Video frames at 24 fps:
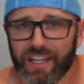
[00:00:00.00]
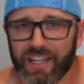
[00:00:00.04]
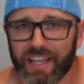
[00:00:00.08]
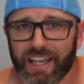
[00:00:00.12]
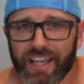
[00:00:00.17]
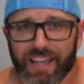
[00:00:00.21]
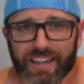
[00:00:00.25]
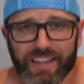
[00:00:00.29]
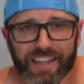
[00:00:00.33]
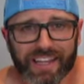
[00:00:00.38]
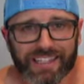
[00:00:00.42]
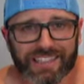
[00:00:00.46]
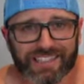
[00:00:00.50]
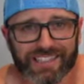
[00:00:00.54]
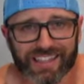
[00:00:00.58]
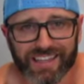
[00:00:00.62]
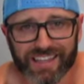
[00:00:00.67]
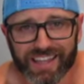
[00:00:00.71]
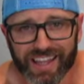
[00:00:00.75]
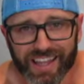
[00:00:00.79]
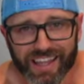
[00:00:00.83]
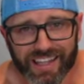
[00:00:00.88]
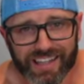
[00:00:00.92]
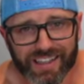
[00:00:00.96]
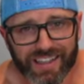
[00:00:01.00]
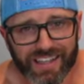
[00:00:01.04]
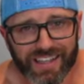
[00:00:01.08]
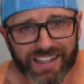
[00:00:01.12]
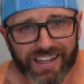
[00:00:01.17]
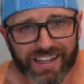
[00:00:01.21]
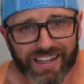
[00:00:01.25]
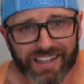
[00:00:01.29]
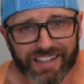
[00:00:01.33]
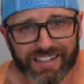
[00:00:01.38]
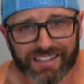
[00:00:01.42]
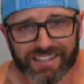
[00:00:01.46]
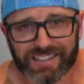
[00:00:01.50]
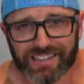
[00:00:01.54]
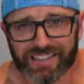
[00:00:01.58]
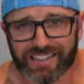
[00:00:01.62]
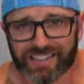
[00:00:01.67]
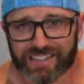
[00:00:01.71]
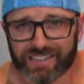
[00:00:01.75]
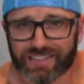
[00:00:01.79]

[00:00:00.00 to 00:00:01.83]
and that you like the content.